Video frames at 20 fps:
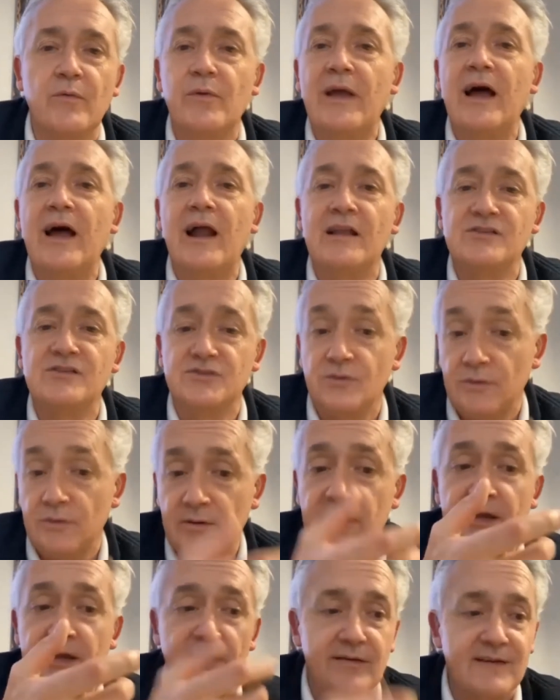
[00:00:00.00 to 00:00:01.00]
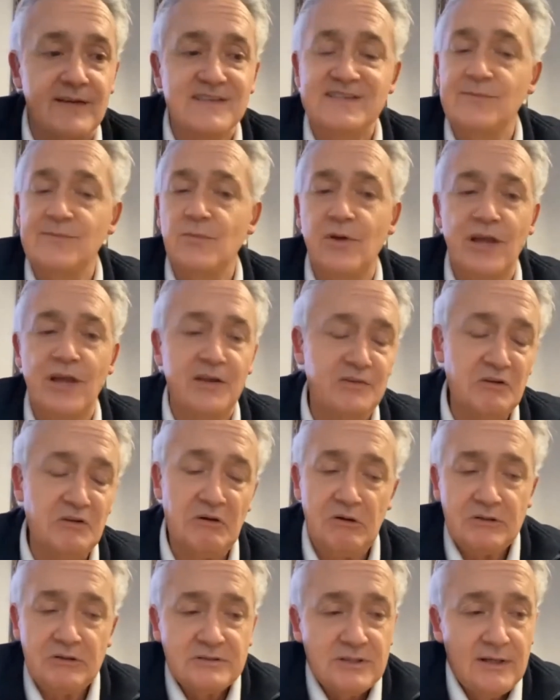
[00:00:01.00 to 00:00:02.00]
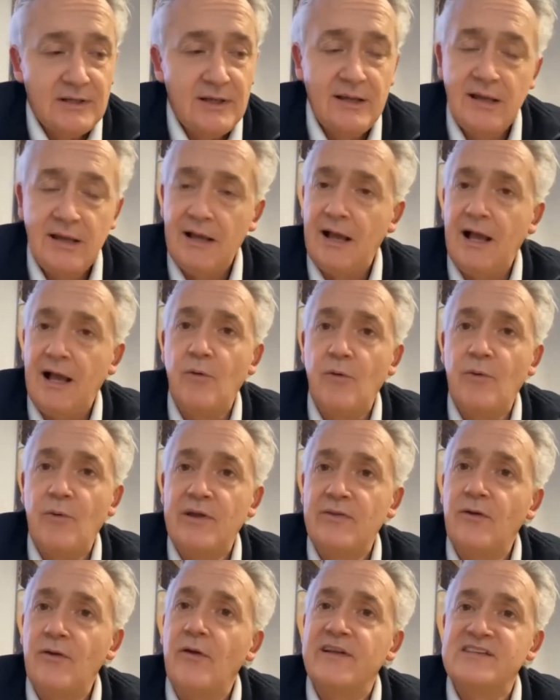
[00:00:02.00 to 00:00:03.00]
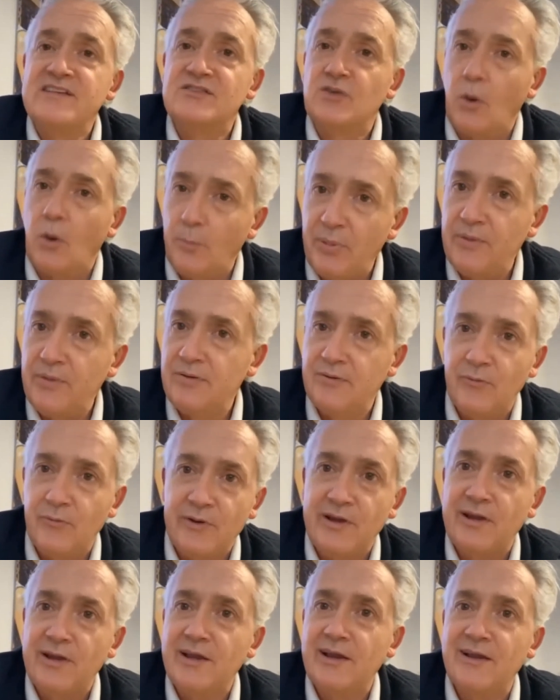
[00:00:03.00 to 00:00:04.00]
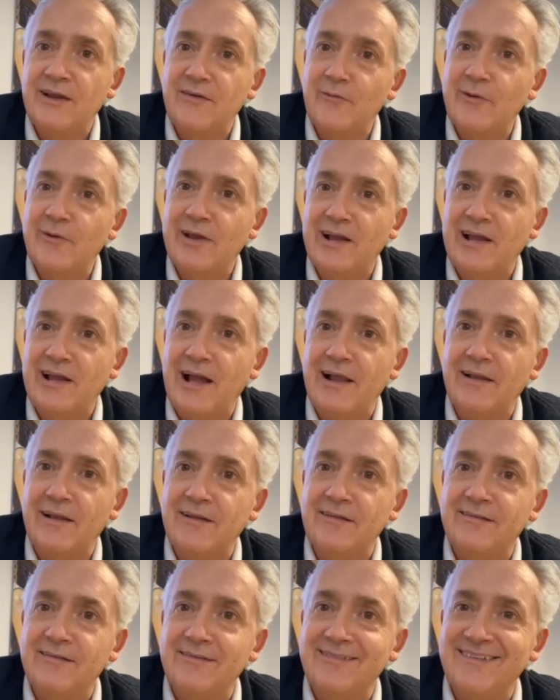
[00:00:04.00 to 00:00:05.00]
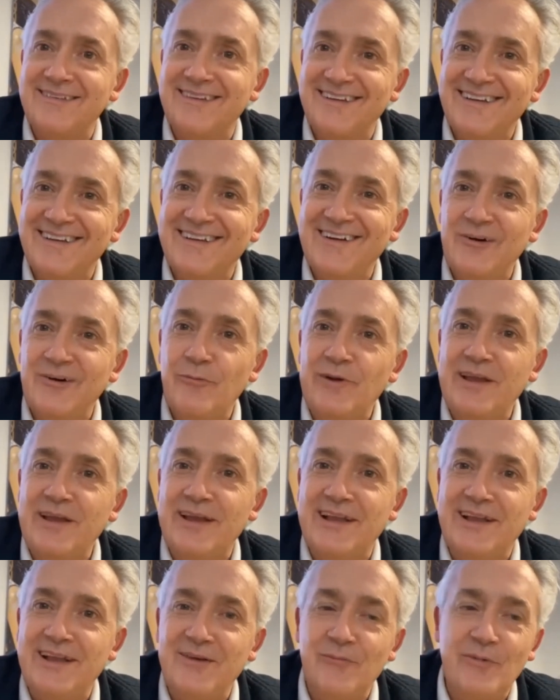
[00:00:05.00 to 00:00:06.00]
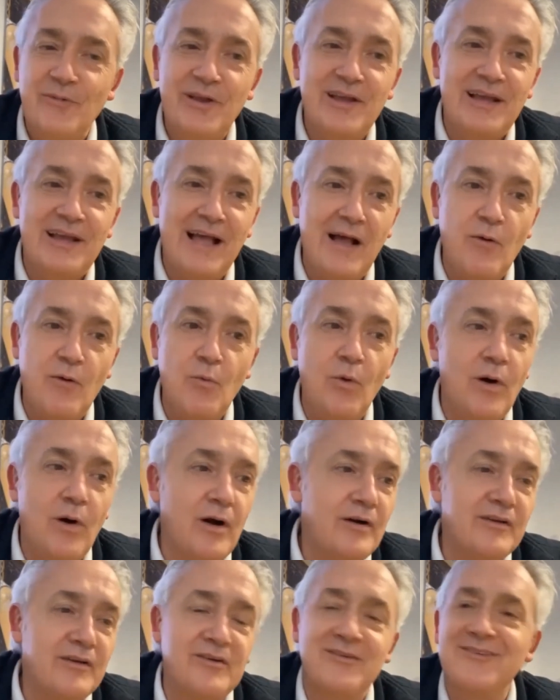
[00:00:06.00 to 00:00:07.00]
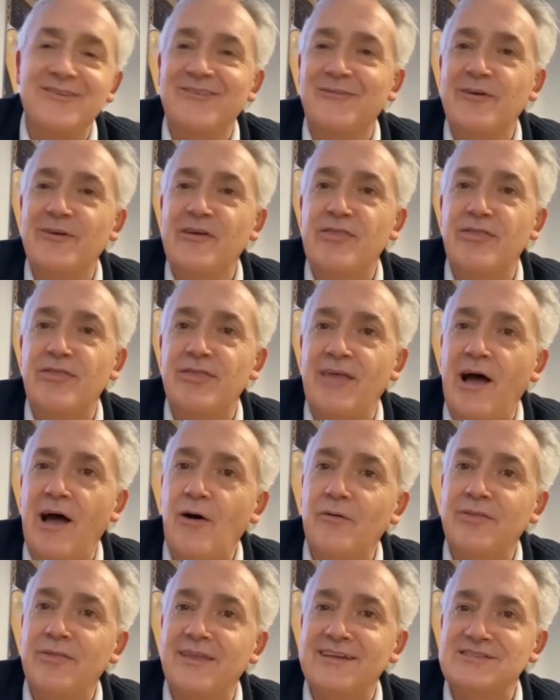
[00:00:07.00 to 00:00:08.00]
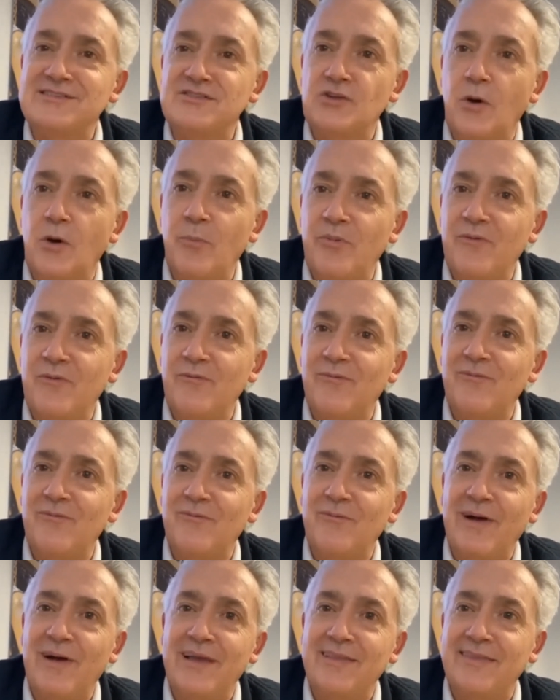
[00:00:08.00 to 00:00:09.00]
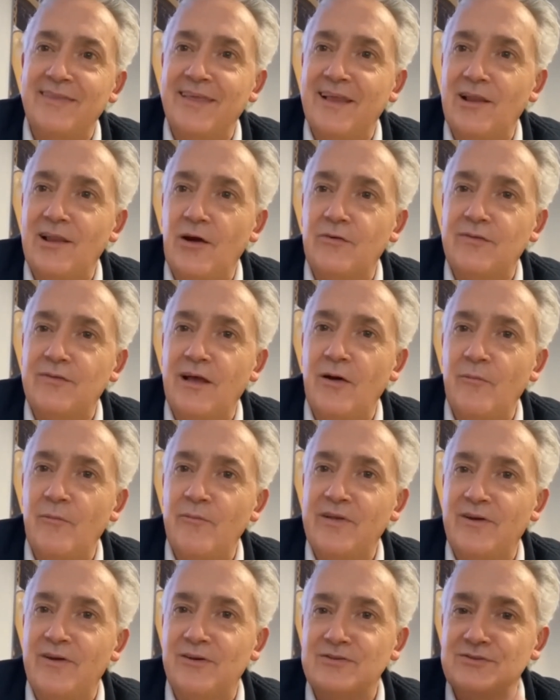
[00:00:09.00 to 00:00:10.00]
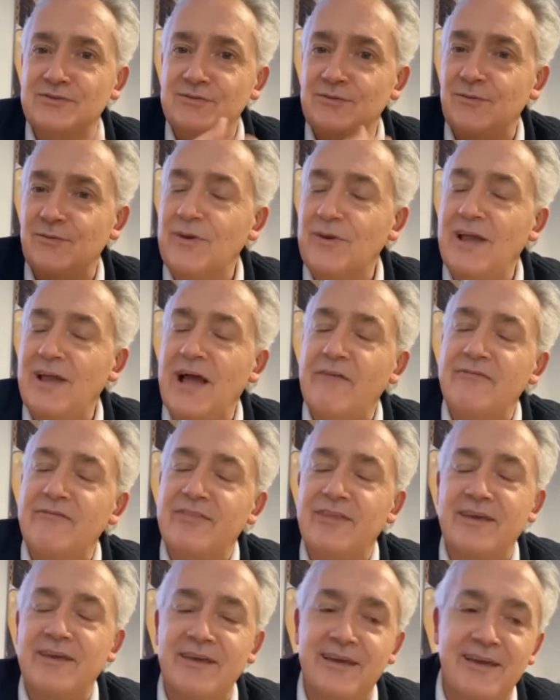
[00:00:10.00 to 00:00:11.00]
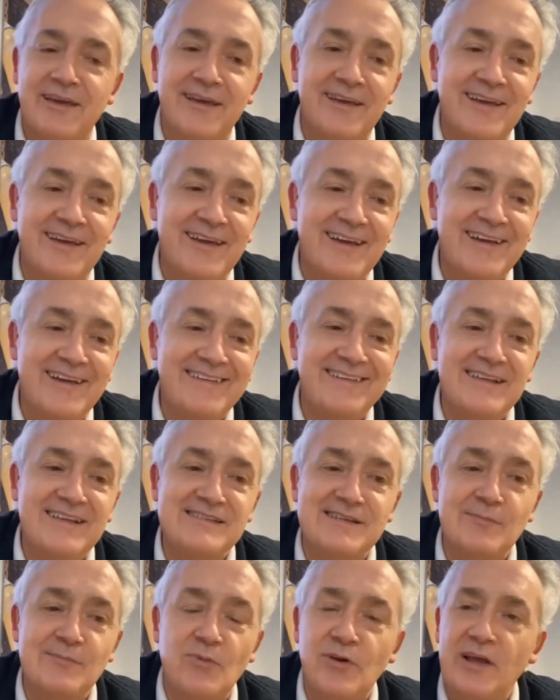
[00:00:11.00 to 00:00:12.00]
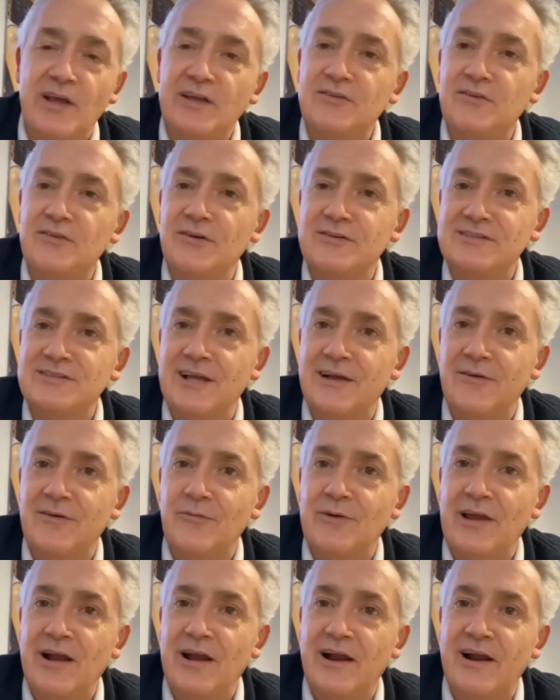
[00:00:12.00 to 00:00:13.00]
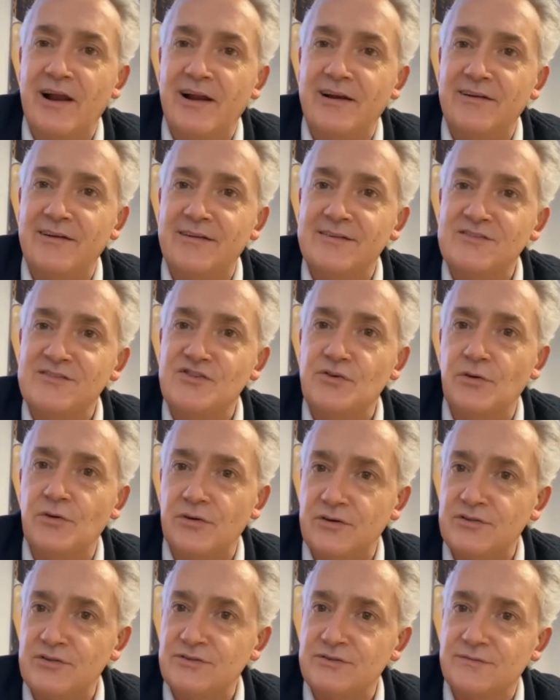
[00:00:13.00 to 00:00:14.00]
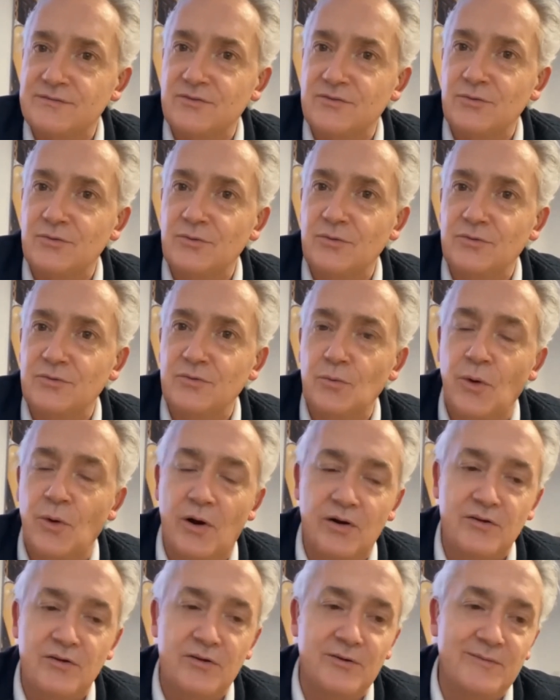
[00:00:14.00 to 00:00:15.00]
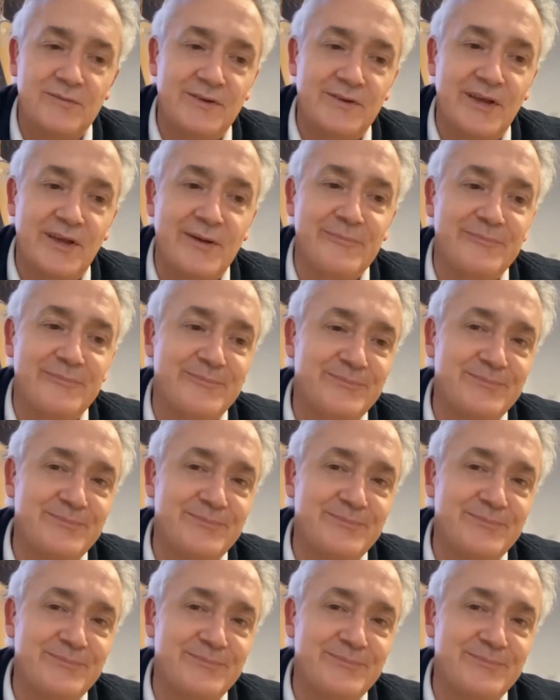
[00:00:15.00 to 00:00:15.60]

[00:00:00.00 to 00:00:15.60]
we are also the simulators, and we don't stop. We can work without stop by the lockdown because we have the simulators and we are sure to work. Yeah.